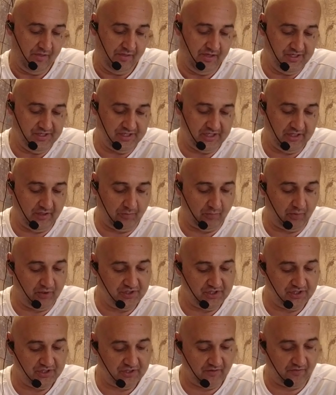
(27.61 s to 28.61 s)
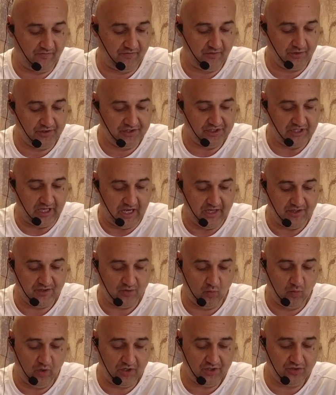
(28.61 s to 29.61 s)
then said the princes of the Philistines,
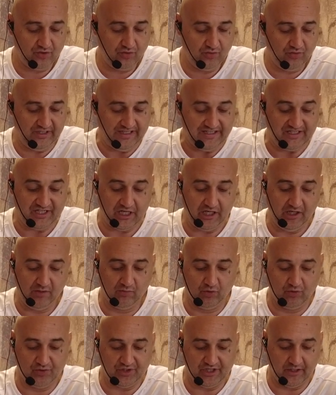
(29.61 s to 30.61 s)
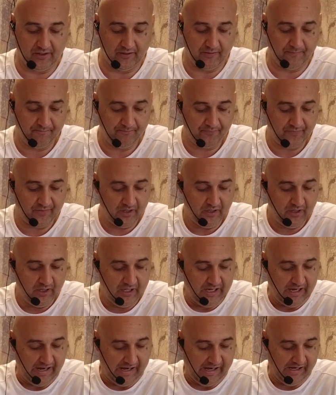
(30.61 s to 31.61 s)
What do these Hebrews here?
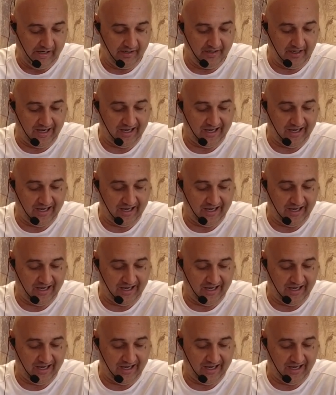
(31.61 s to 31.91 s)
And